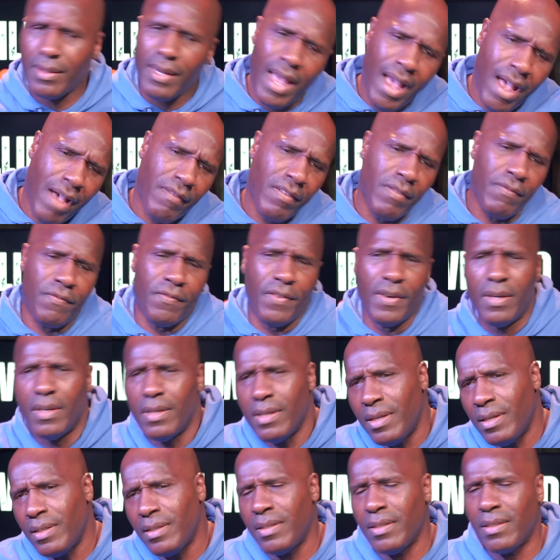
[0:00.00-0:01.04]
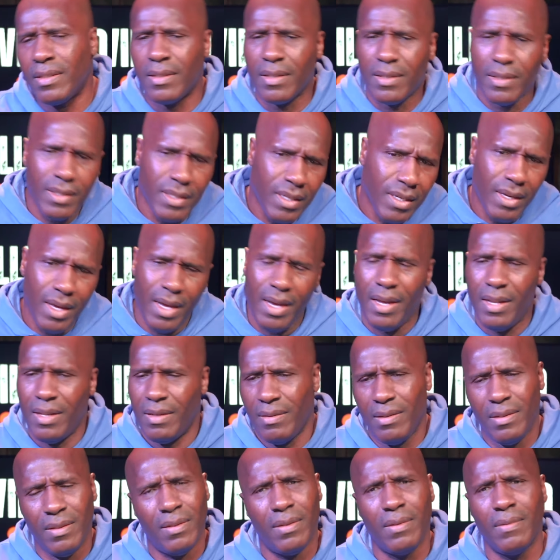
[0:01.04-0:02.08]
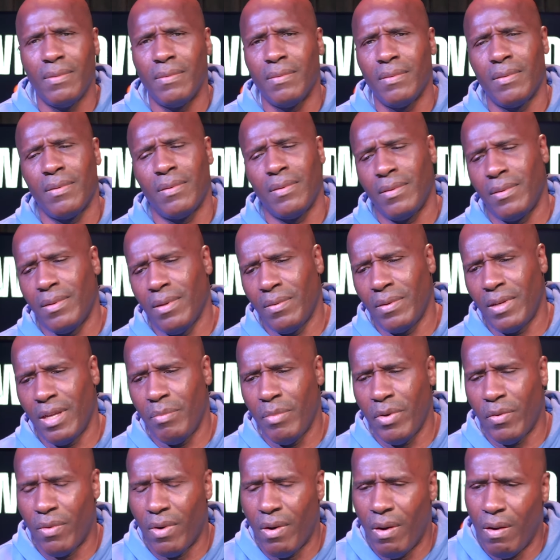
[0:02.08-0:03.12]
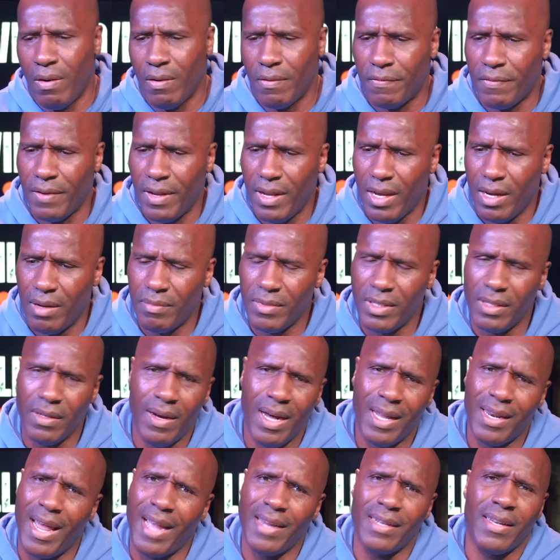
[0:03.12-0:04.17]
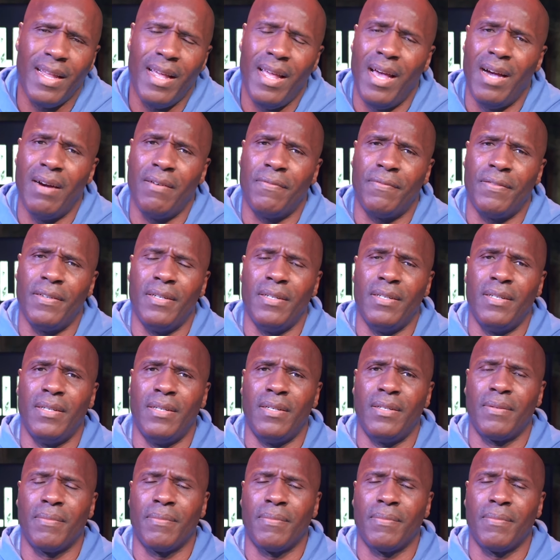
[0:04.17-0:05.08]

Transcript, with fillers: having fun. Just eh, you know, don't get me wrong, fam. You know, I like to have fun,